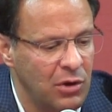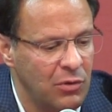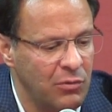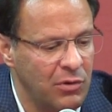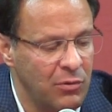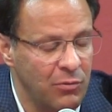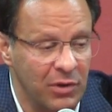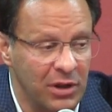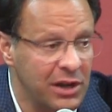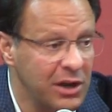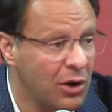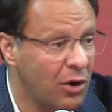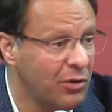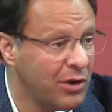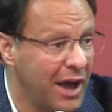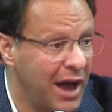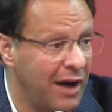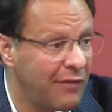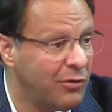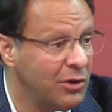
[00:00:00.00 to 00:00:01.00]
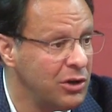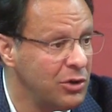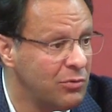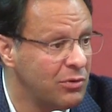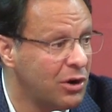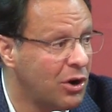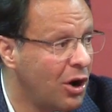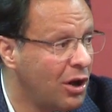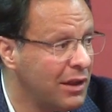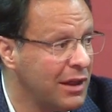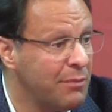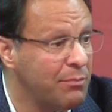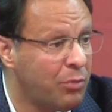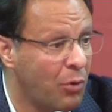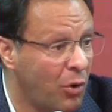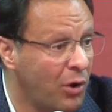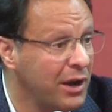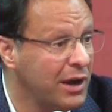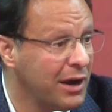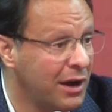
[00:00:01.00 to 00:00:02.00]
we really don't have what you would call a
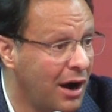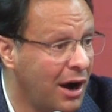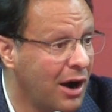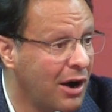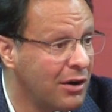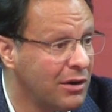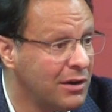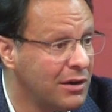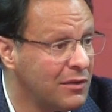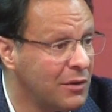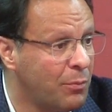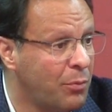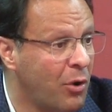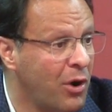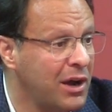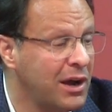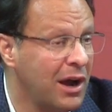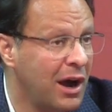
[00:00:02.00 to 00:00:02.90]
point guard. The point